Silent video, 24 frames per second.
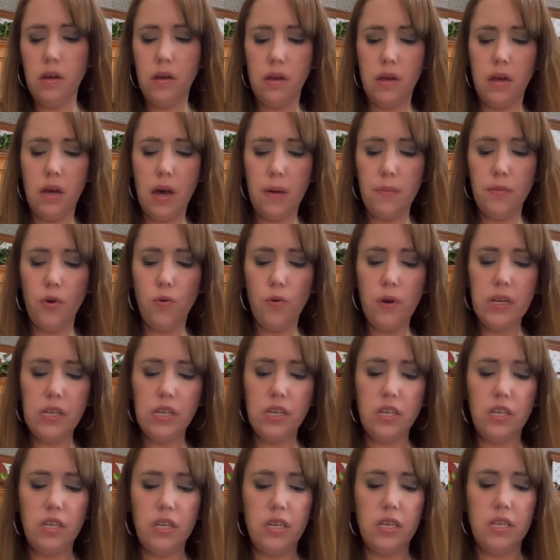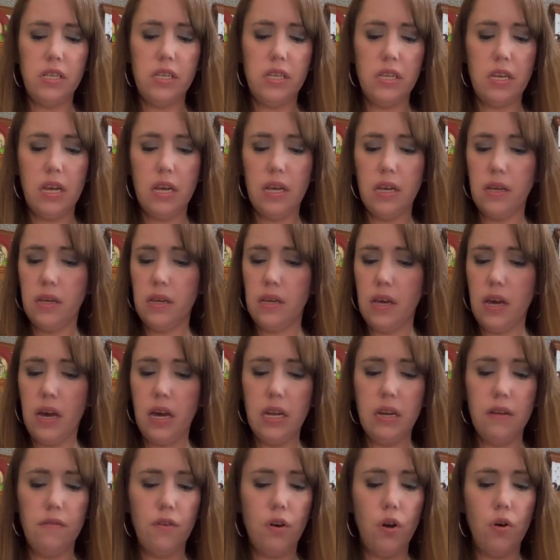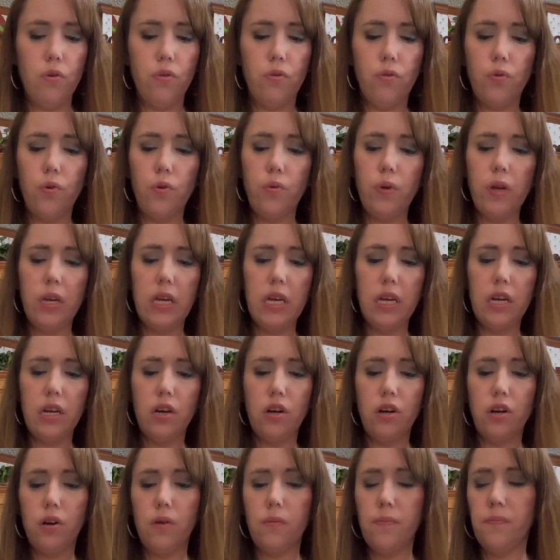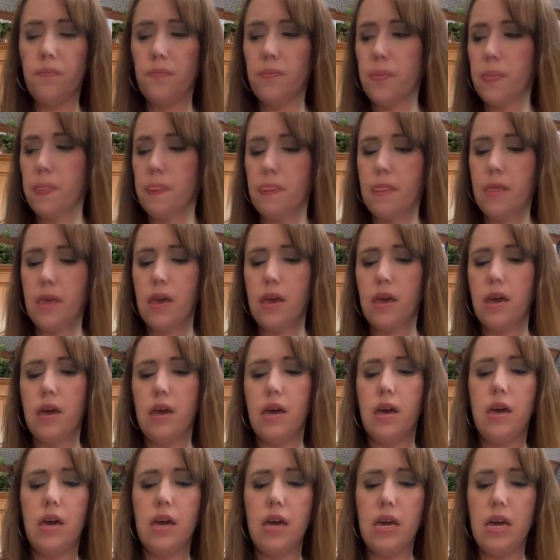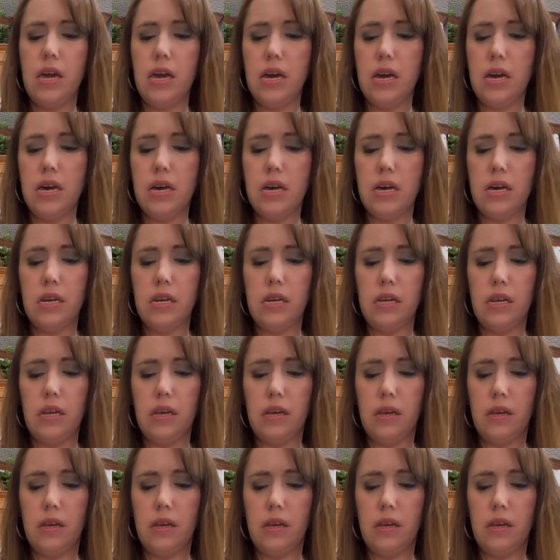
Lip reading: I'm going to just kind of go through here and